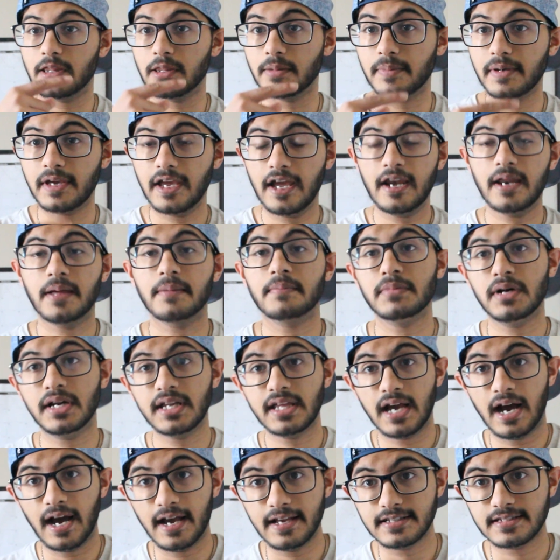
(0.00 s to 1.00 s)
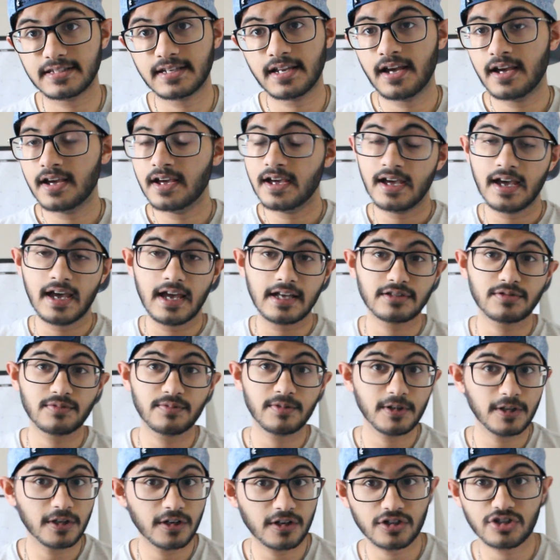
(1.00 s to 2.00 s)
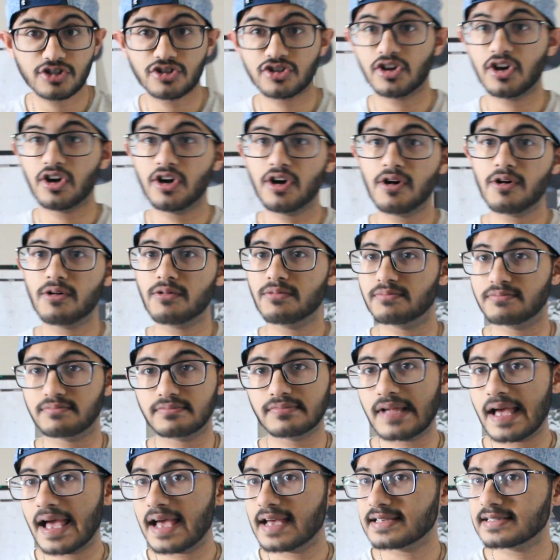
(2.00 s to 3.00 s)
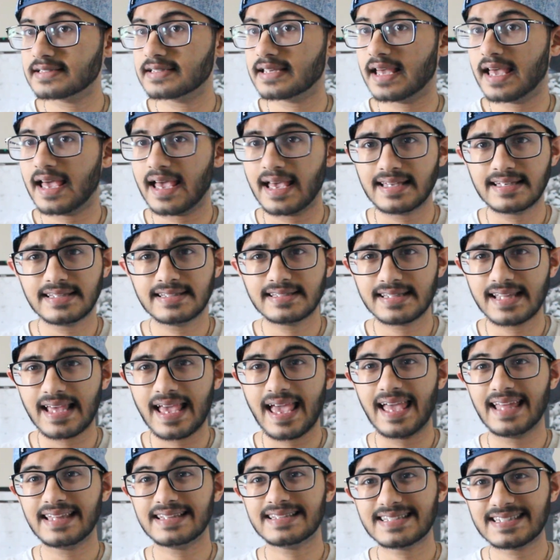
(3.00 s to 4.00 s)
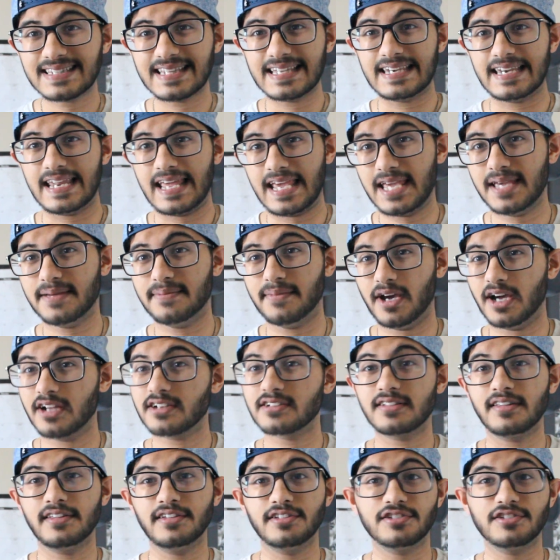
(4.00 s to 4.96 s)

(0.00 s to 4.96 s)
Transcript: the beginning, Money Heist. It's a really good show, hence the name, actually,